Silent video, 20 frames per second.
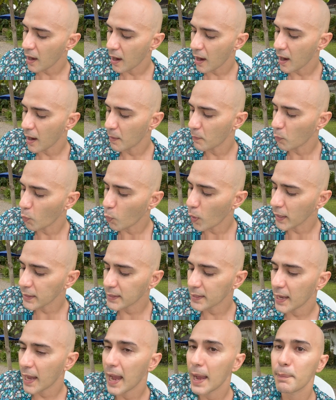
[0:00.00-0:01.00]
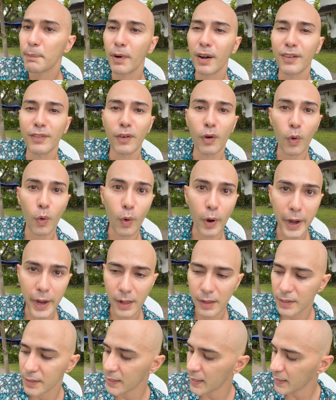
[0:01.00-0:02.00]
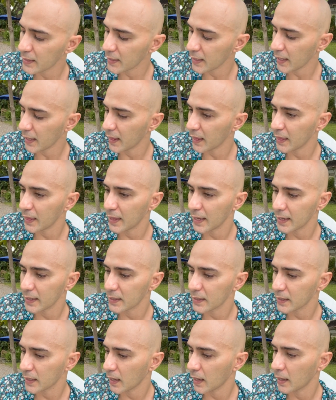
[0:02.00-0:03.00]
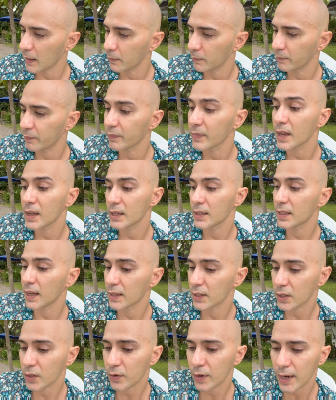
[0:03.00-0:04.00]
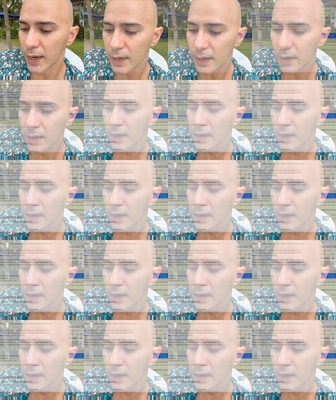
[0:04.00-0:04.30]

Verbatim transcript: um, what type of oils is in this um, sunscreen